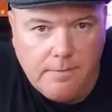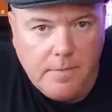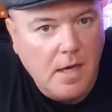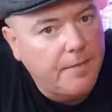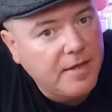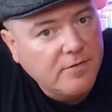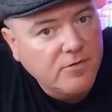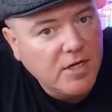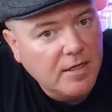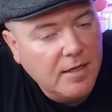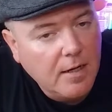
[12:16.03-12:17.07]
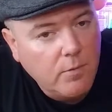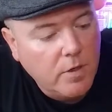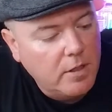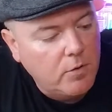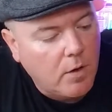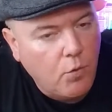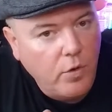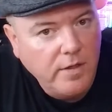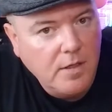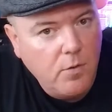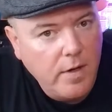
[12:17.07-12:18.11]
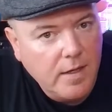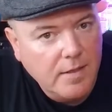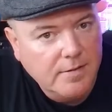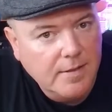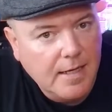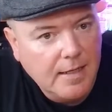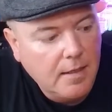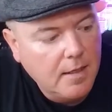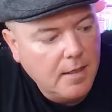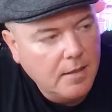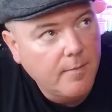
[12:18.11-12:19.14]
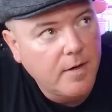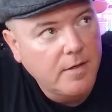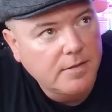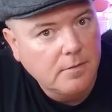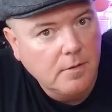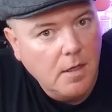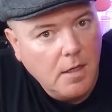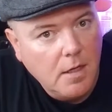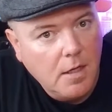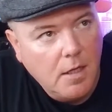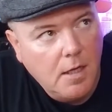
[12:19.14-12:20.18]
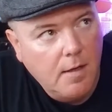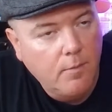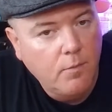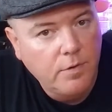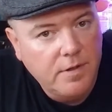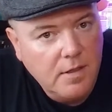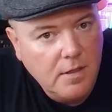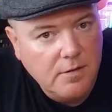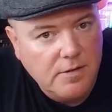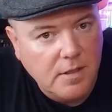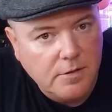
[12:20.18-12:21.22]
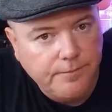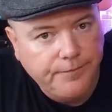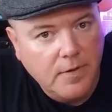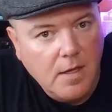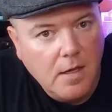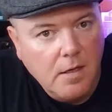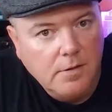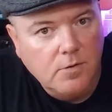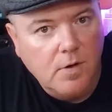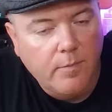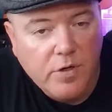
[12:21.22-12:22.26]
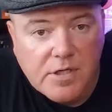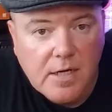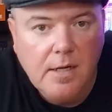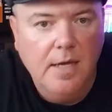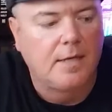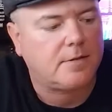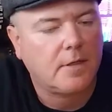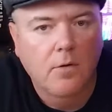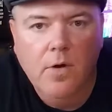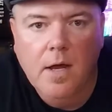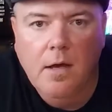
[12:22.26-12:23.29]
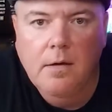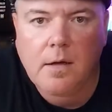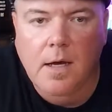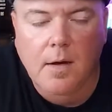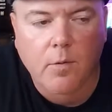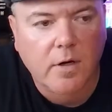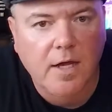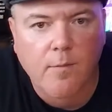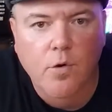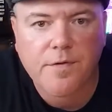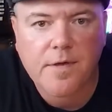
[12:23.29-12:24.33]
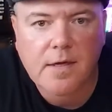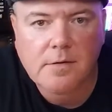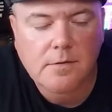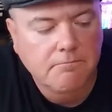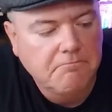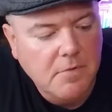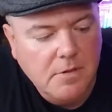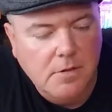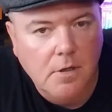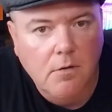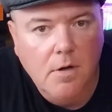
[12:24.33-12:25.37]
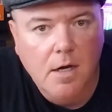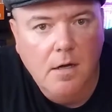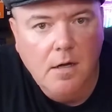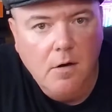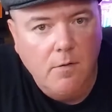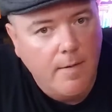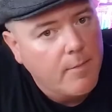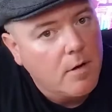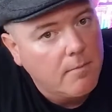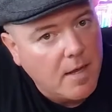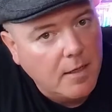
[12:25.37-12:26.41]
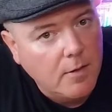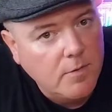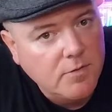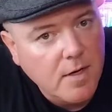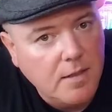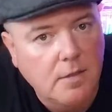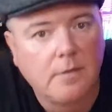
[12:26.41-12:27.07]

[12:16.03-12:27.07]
Uh, thanks for checking it out. We're going to do a really quick side, uh, comparison um, with another statue. So I appreciate it. Hey, stick around. Uh, we're going to have more things. So uh, remember, Magneto was right.